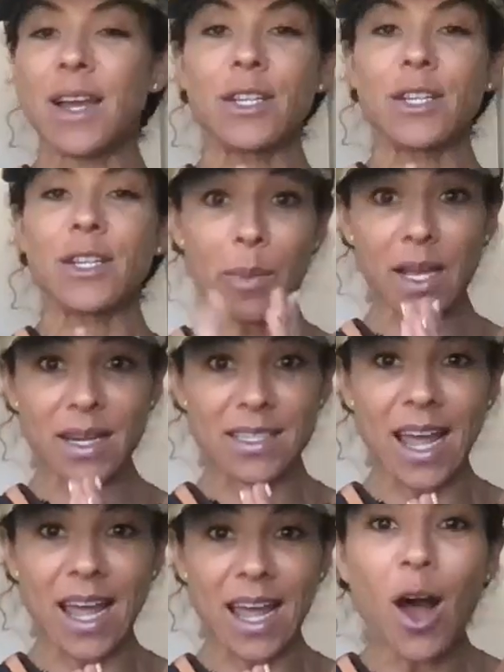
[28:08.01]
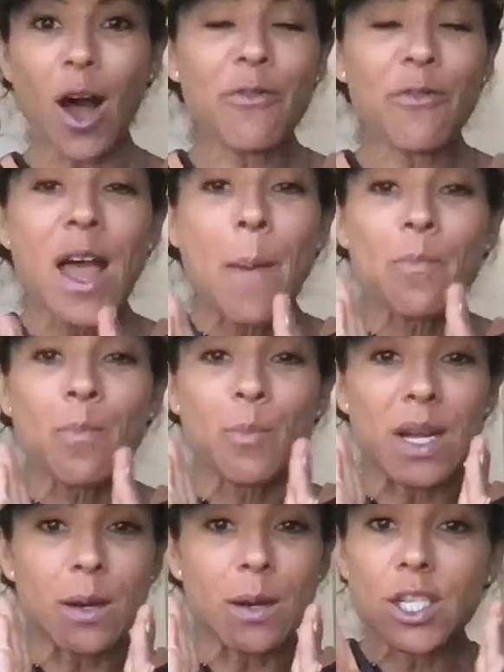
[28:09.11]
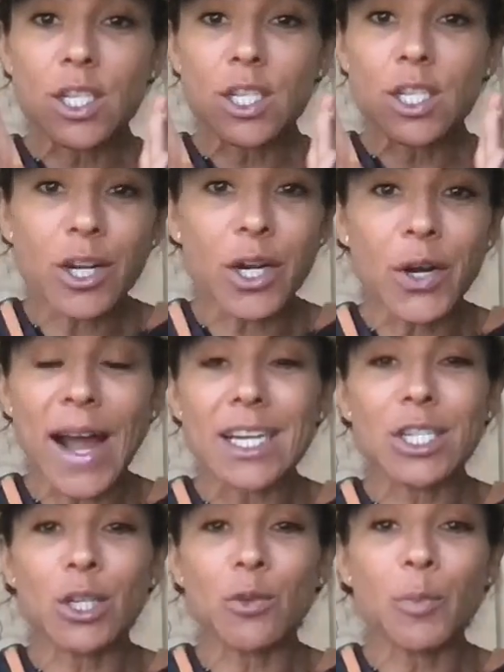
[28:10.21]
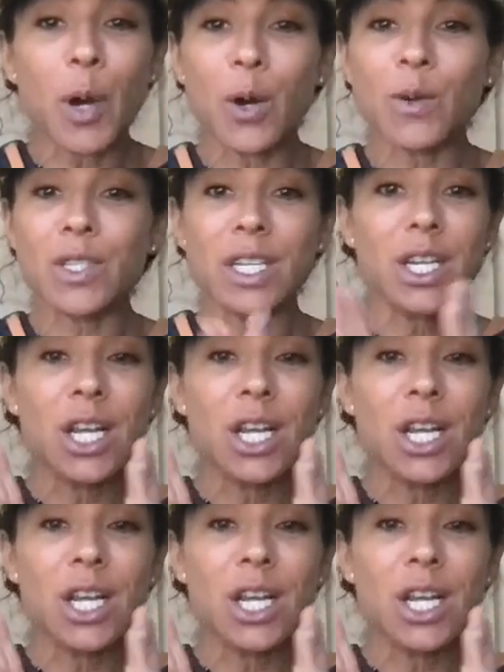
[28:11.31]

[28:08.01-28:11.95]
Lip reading: So I'm going to sign off, but share your gratitude post.